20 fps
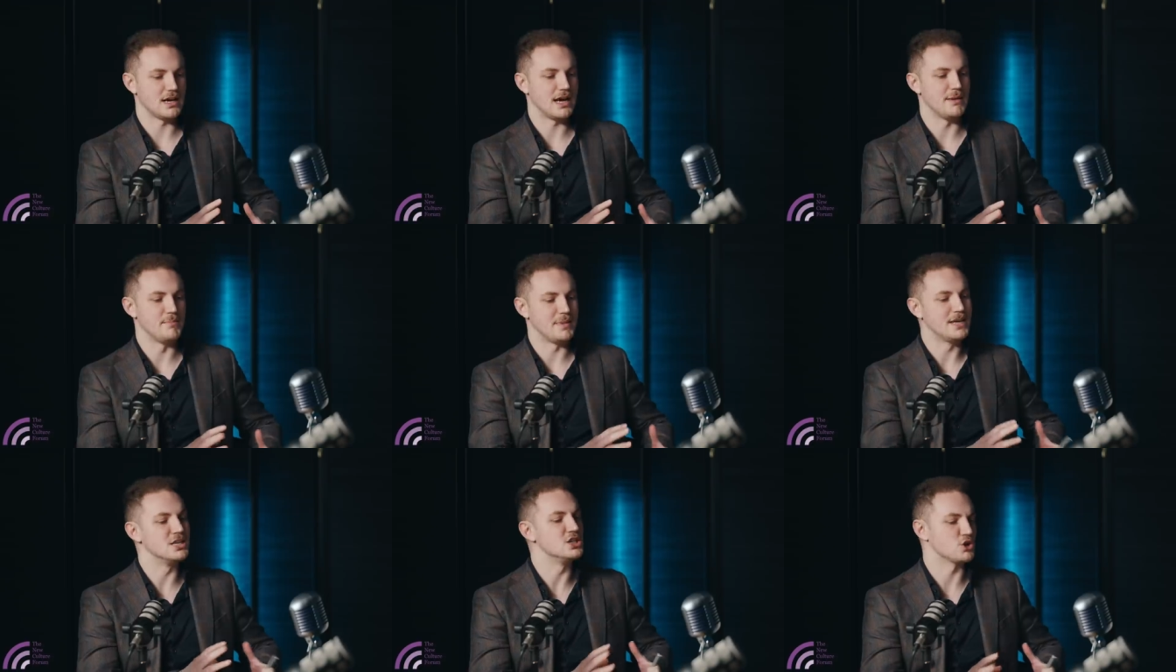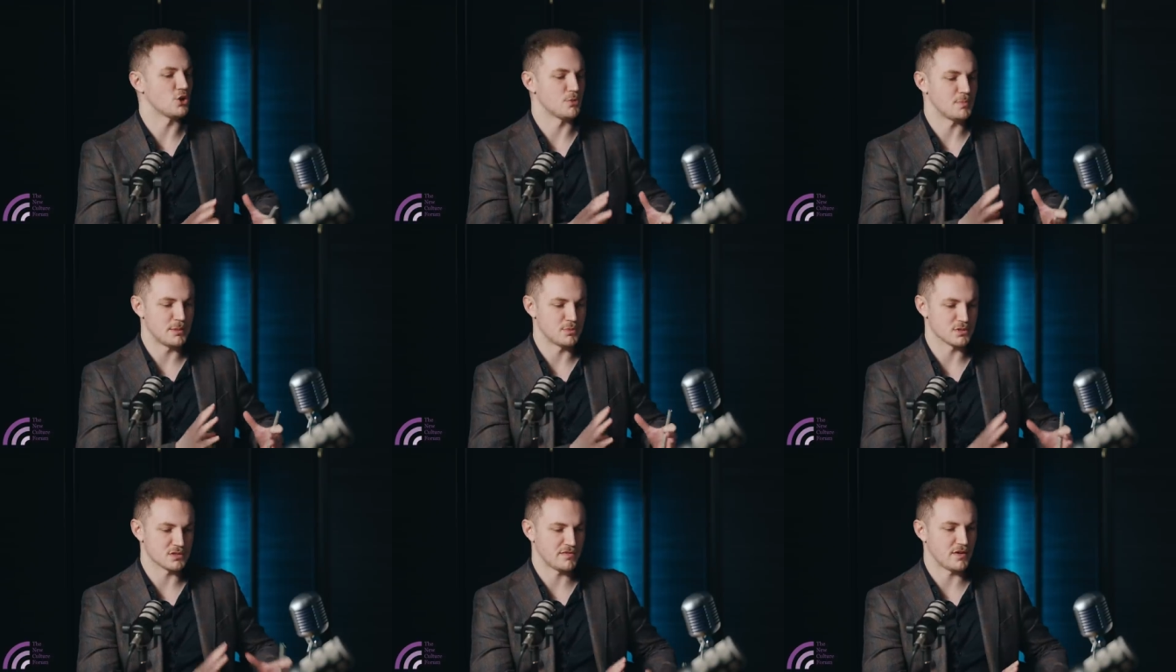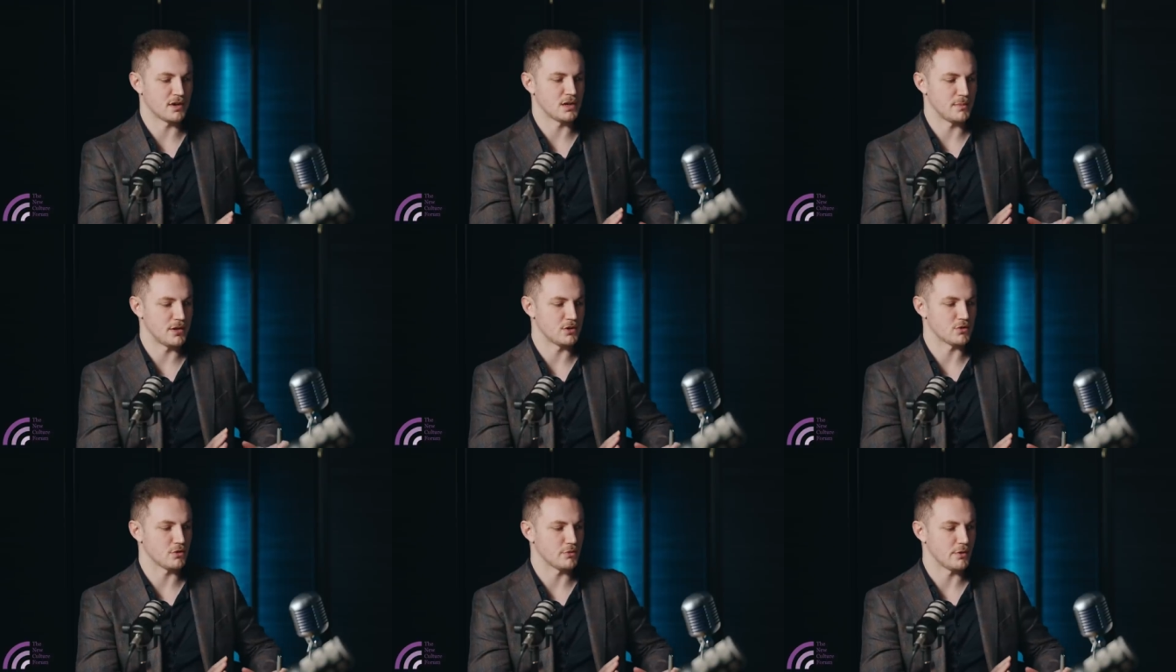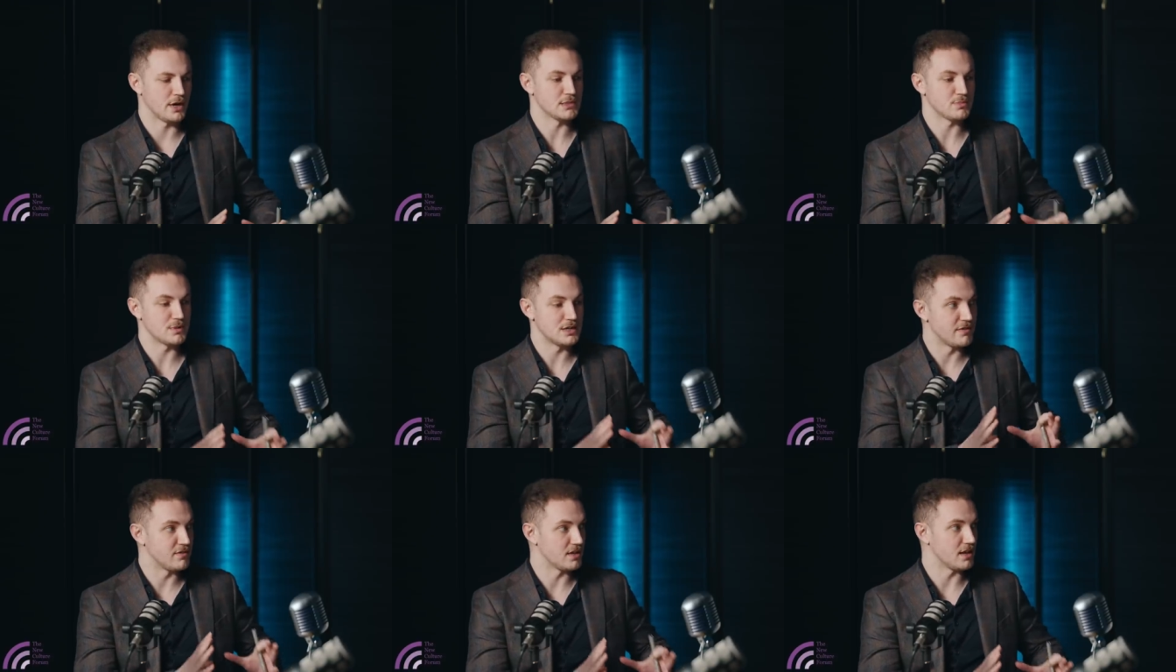yeah. impinging on people's fundamental rights.
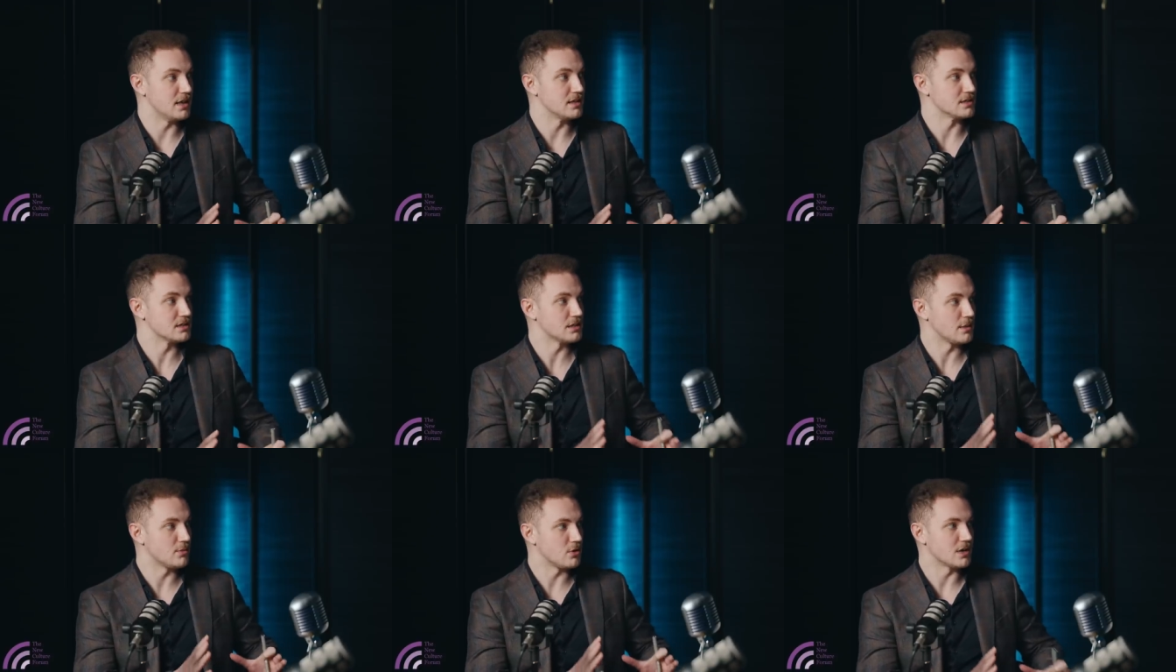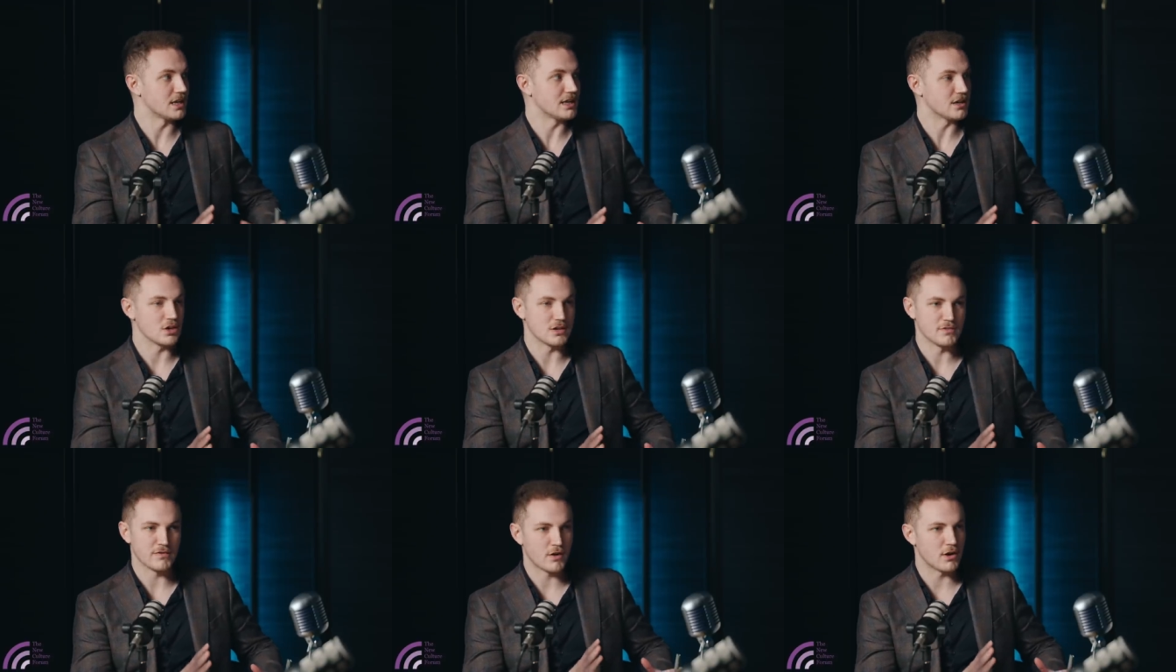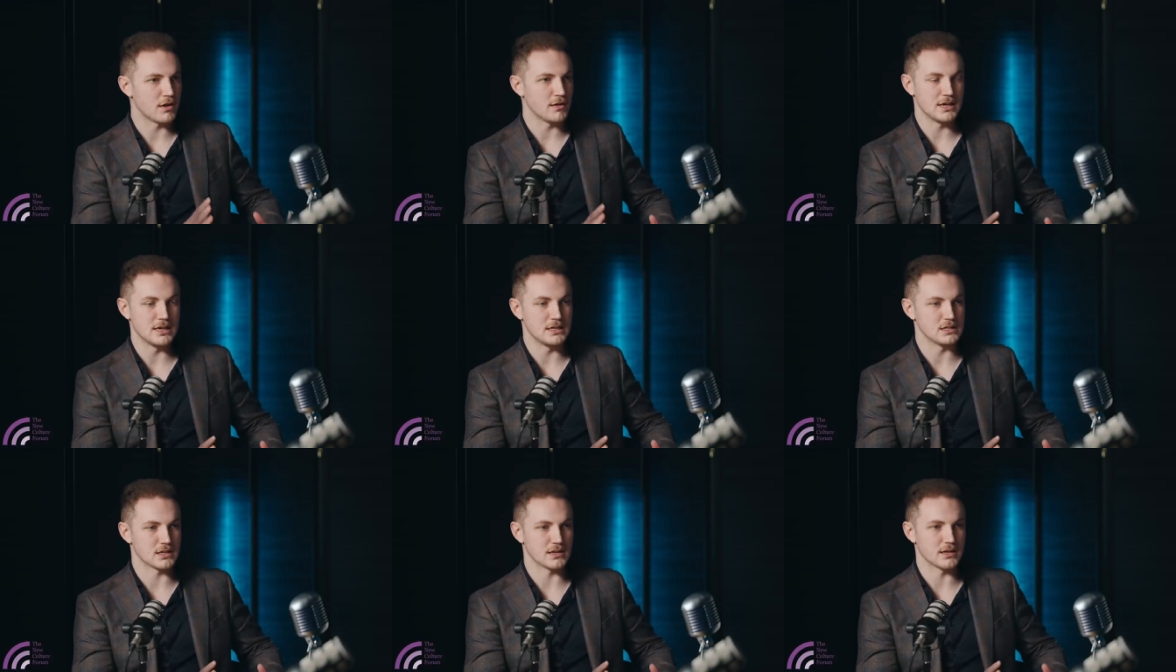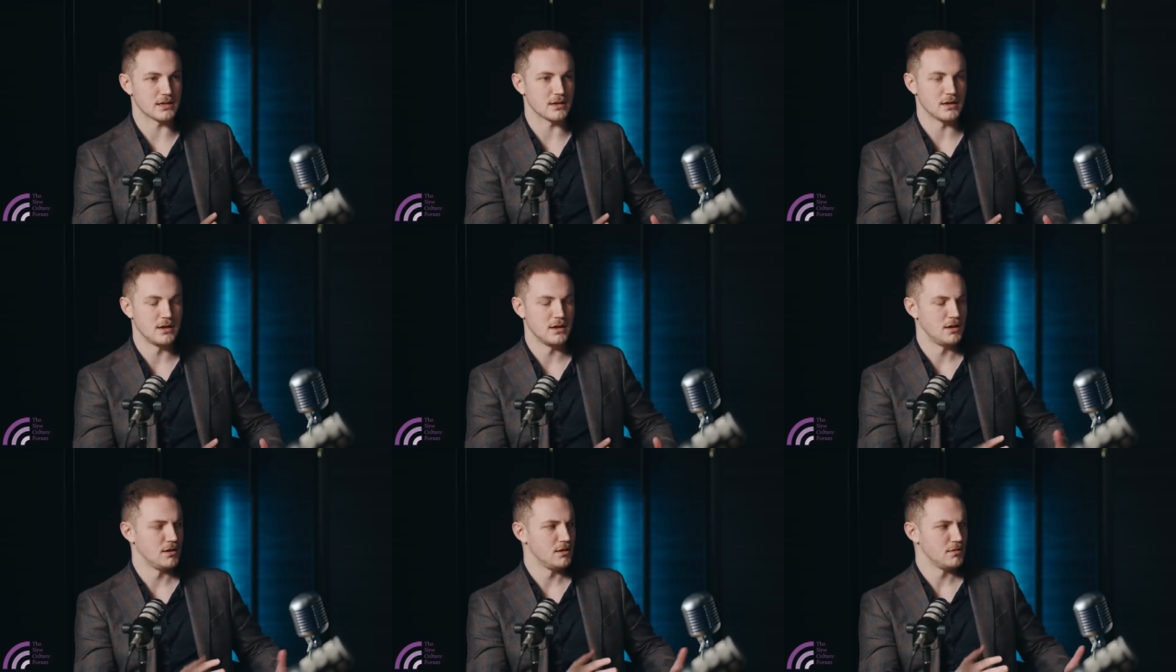But nevertheless, someone could very easily
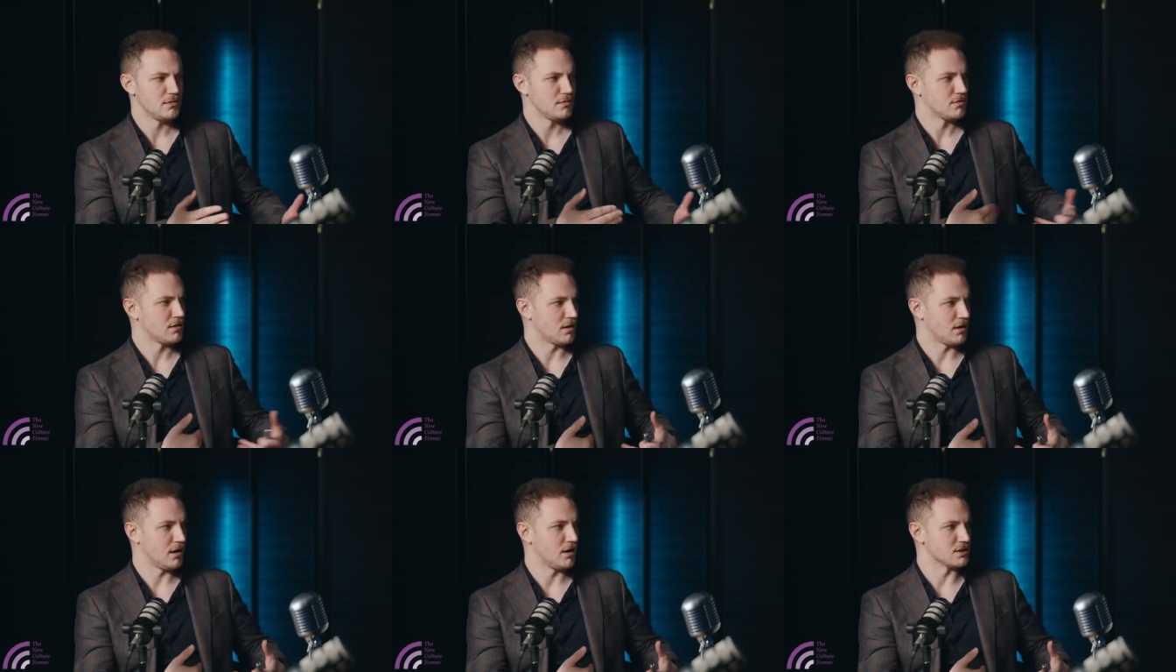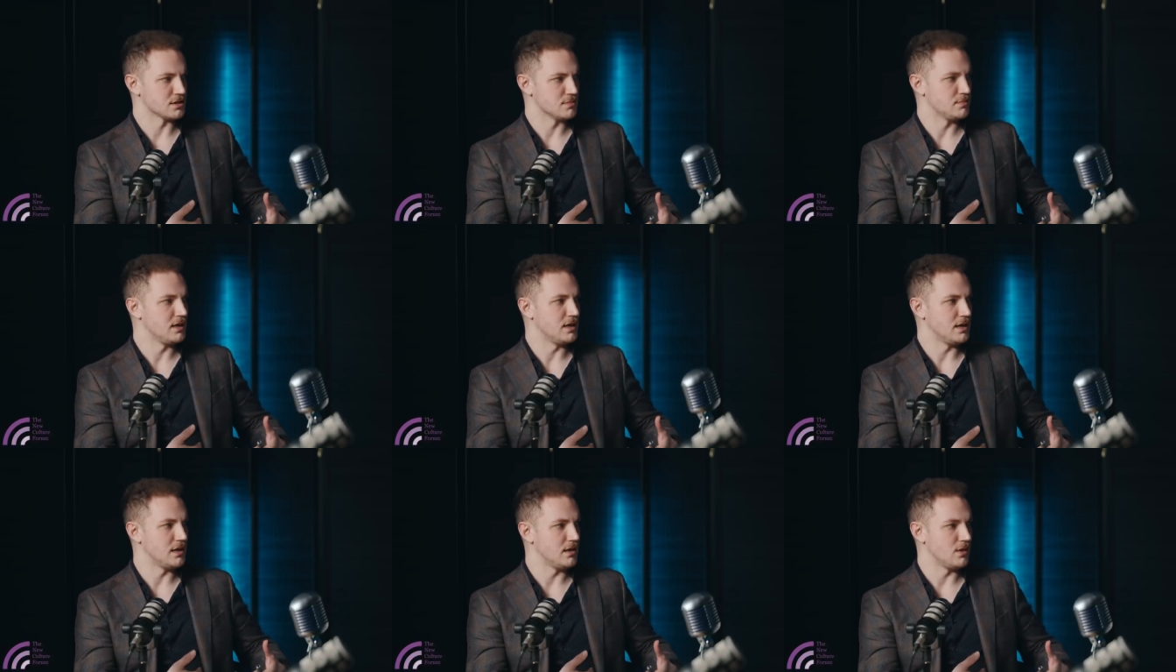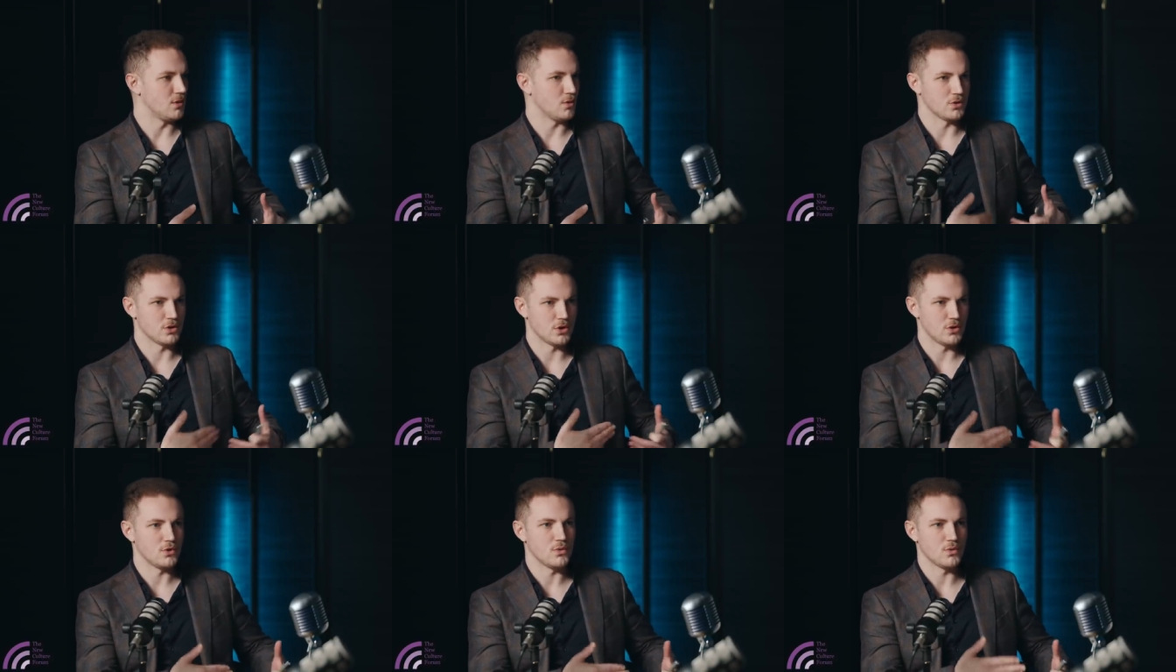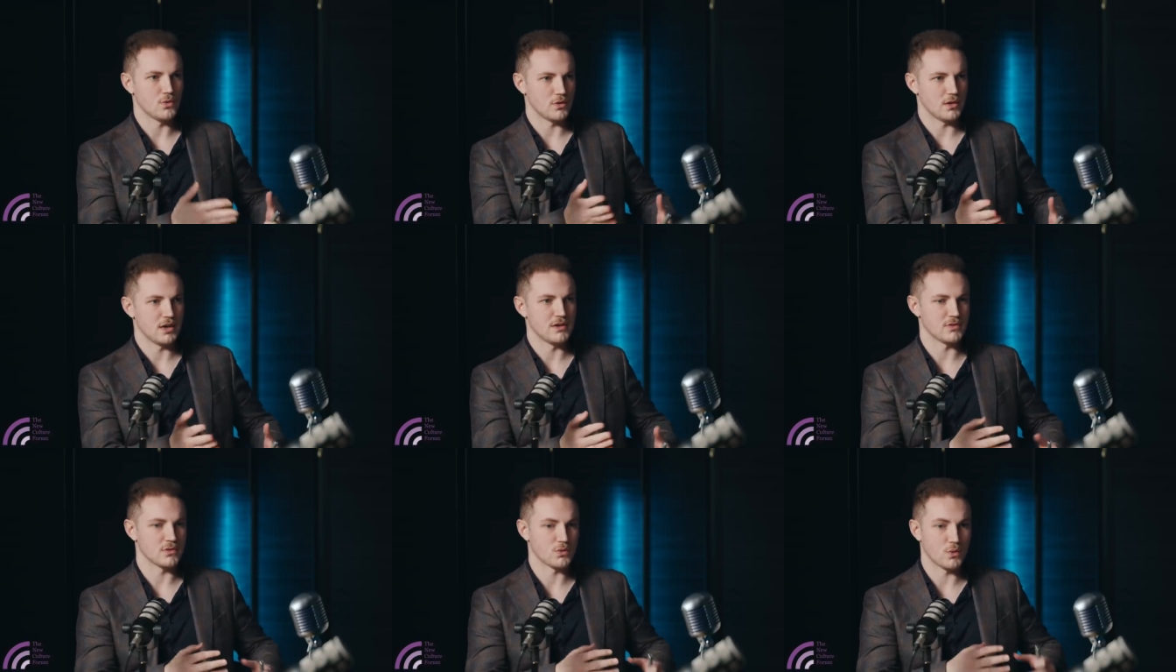class me or you or
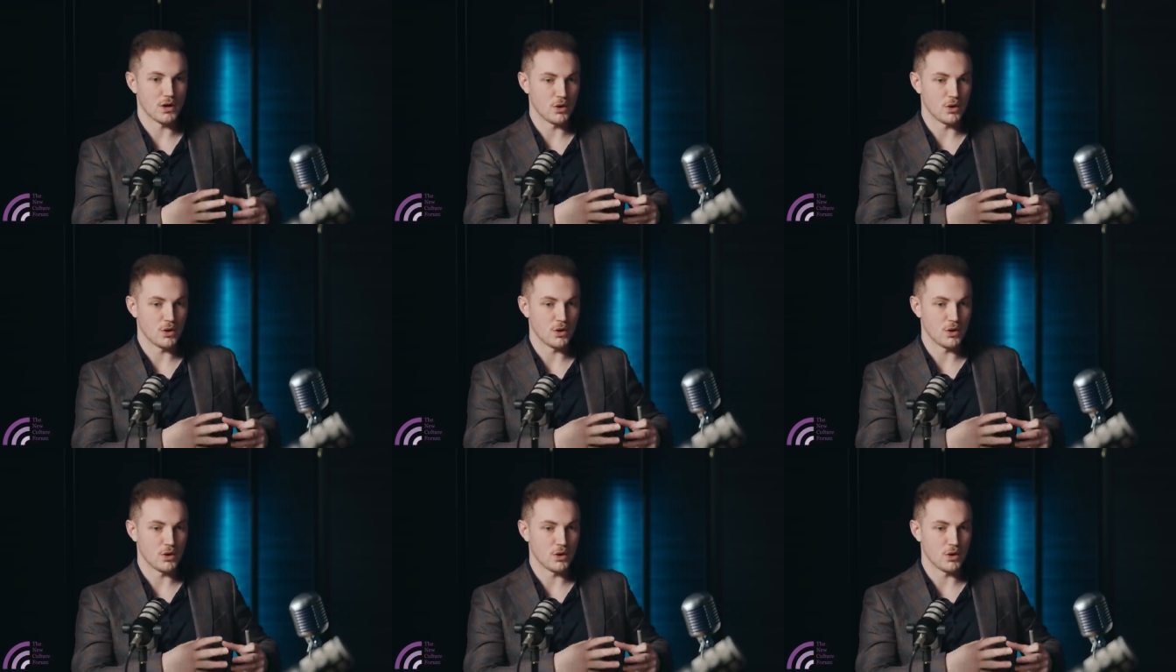Evan mm.